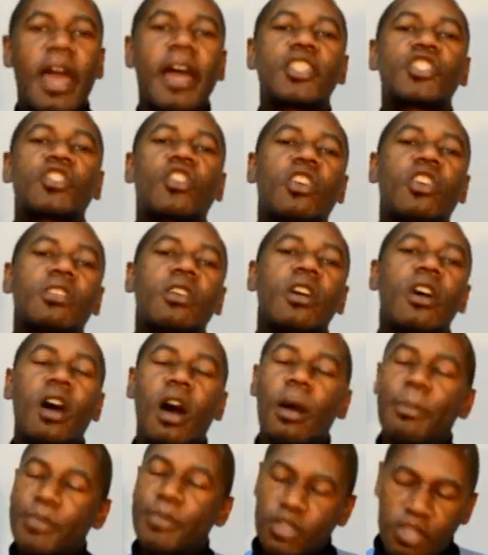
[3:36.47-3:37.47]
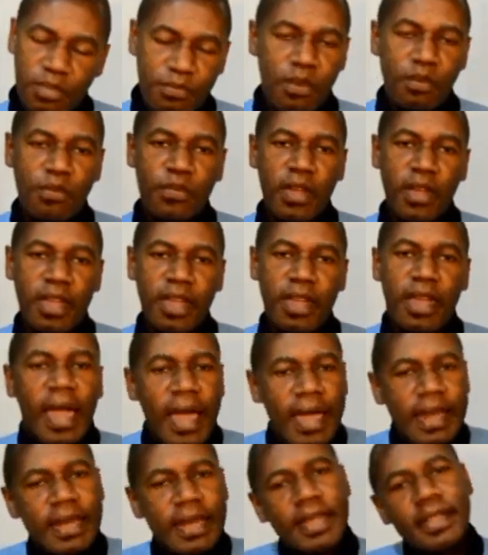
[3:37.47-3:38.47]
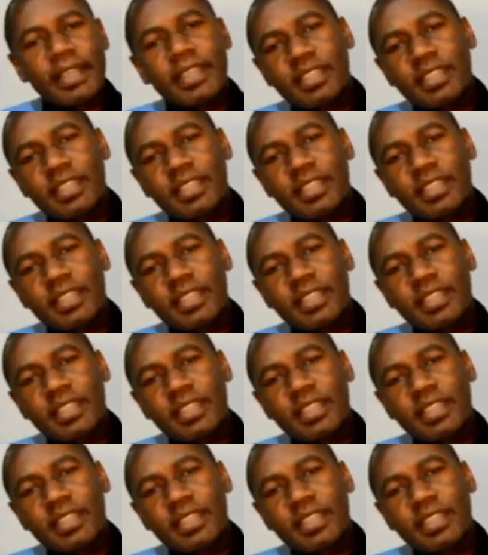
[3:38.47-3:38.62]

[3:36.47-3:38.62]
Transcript: and scored a beautiful free kick and led